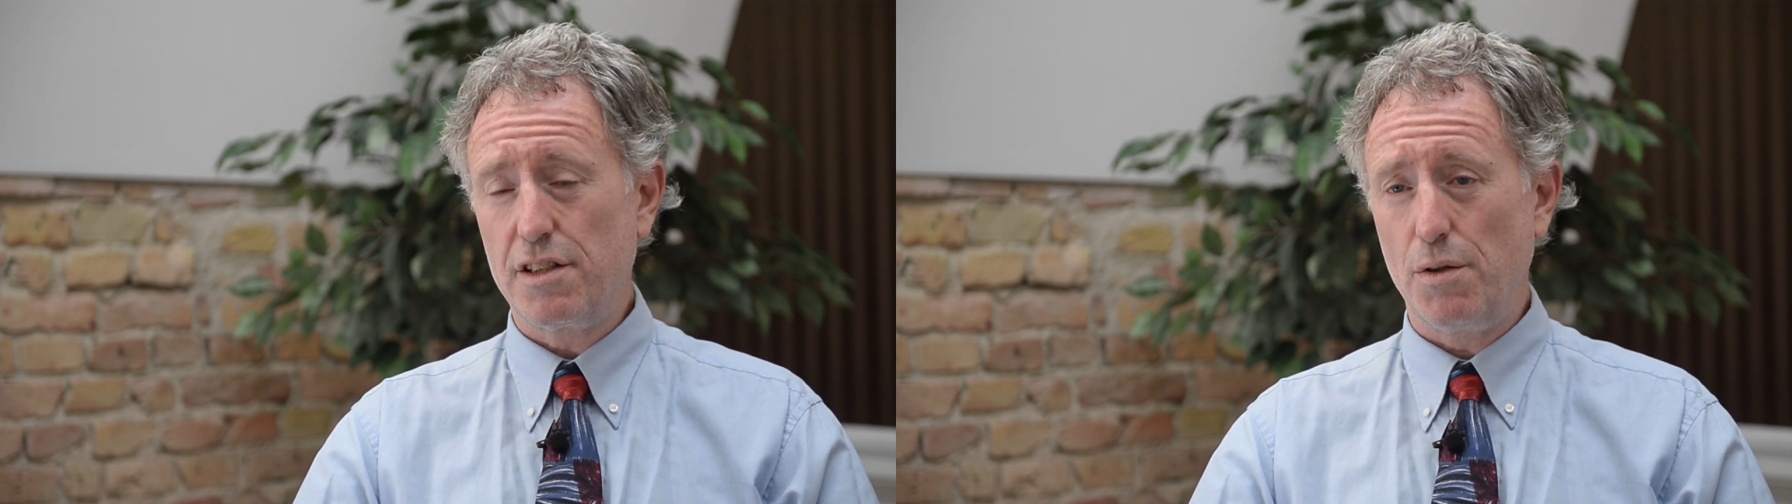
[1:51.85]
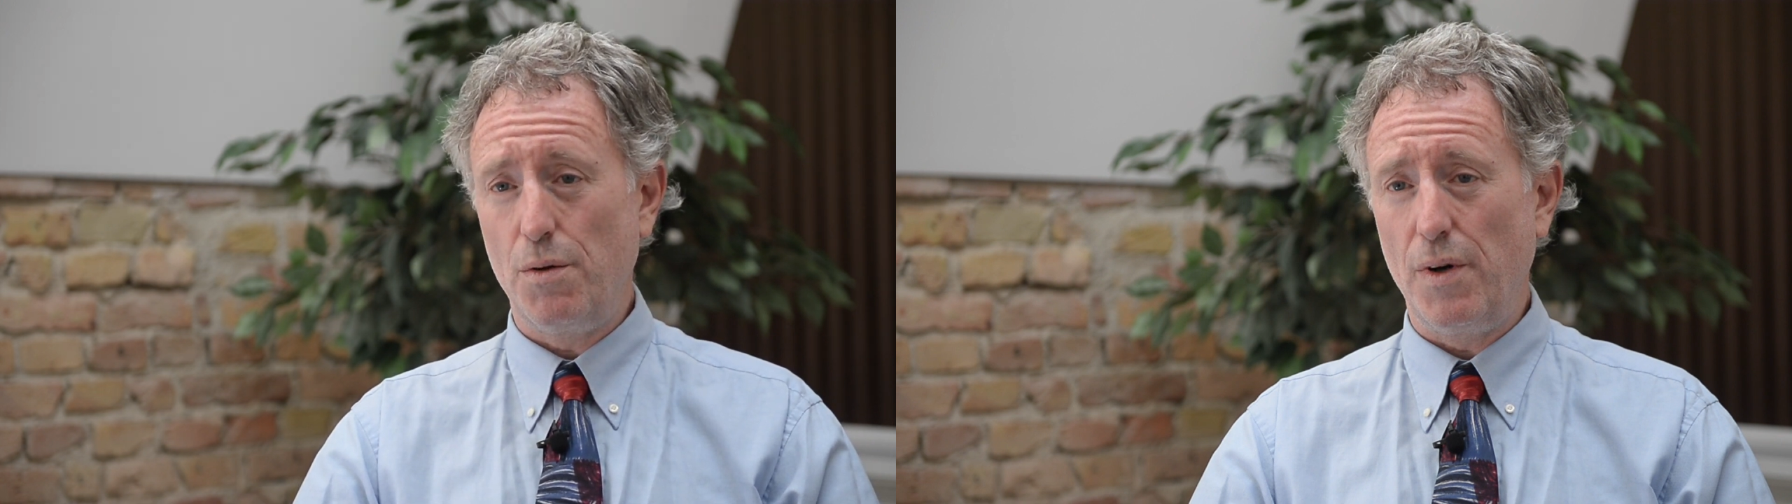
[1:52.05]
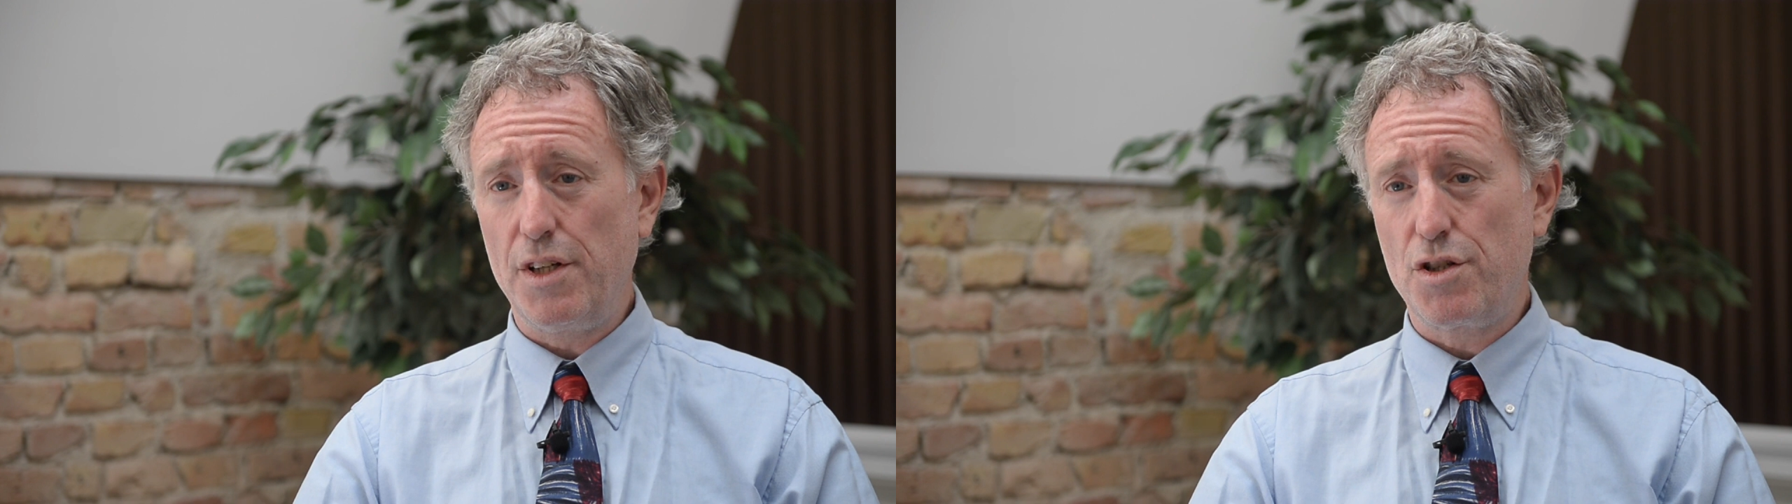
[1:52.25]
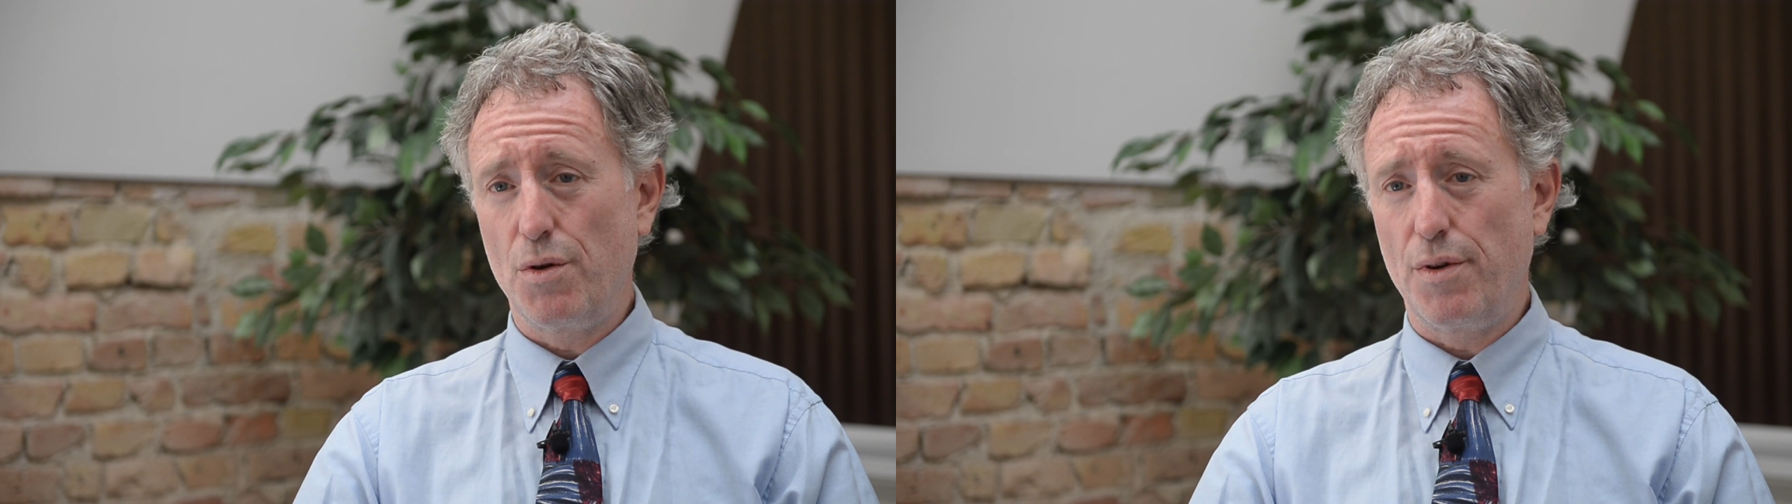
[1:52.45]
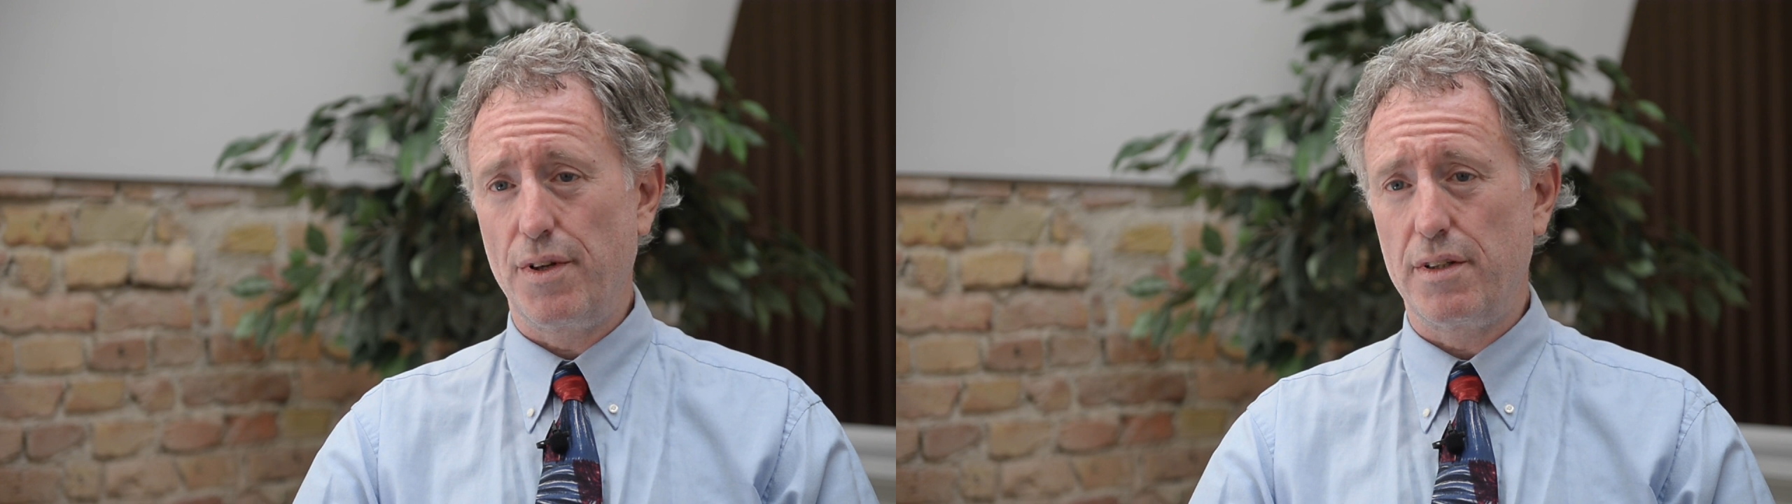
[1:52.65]
to
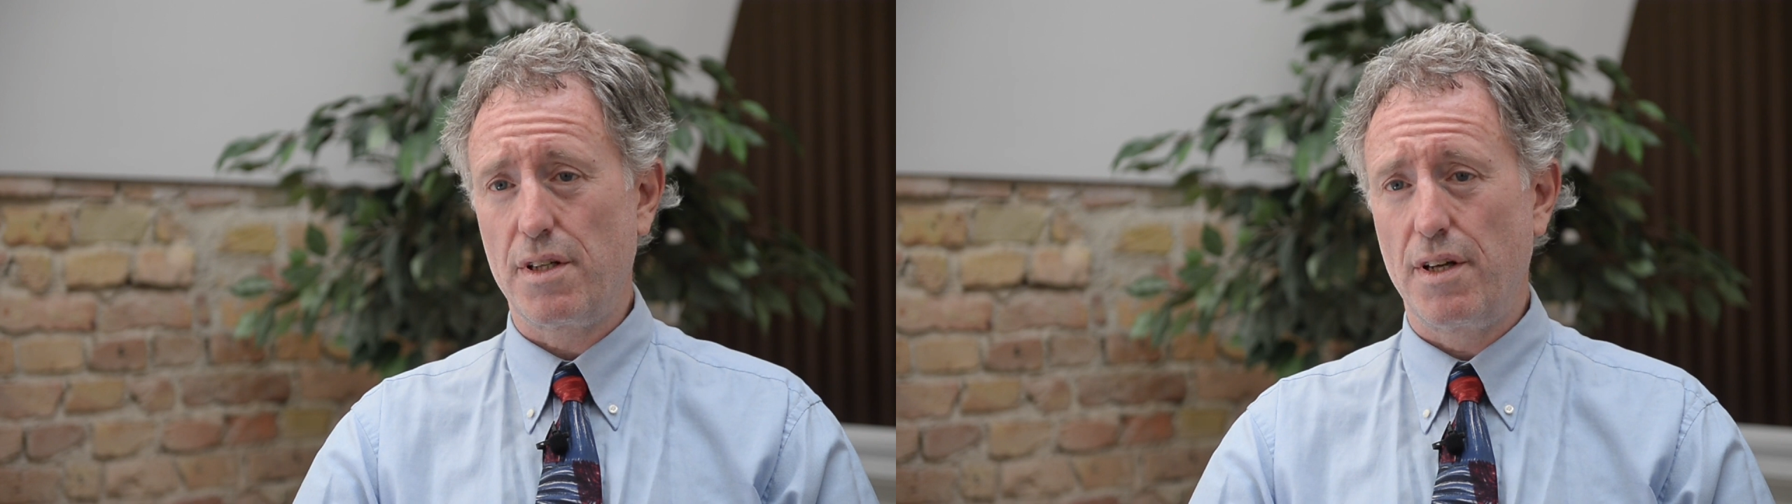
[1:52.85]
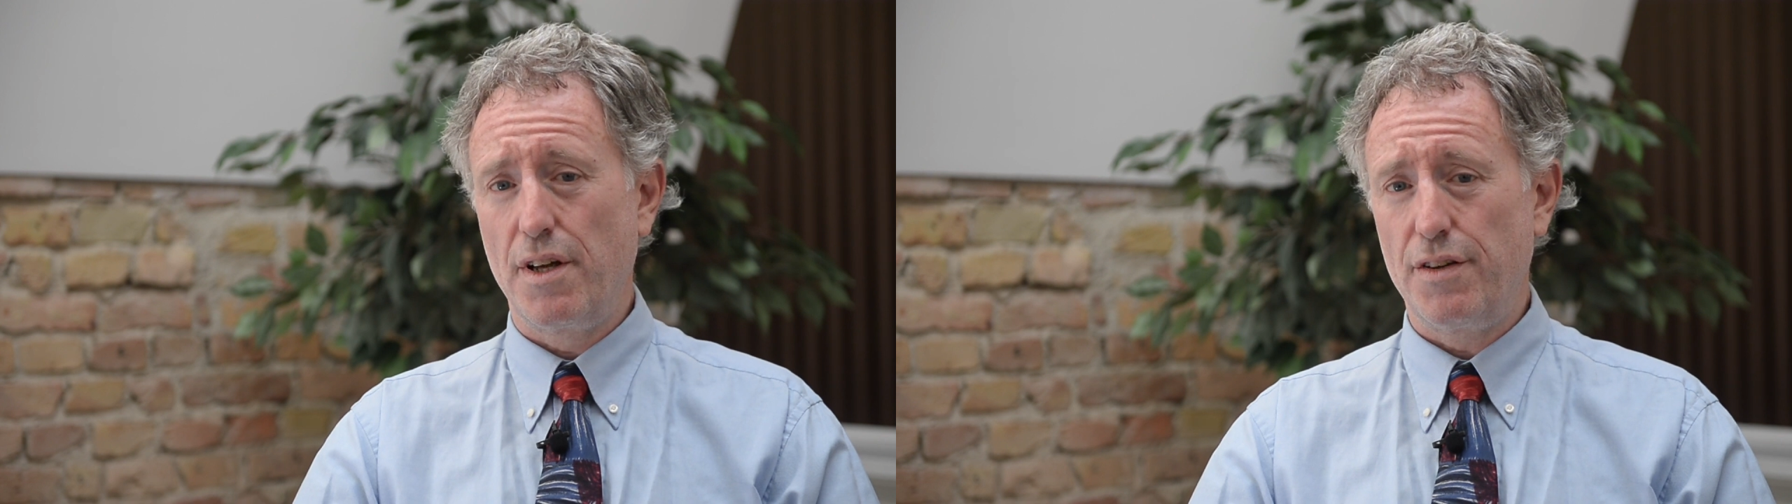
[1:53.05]
ensure that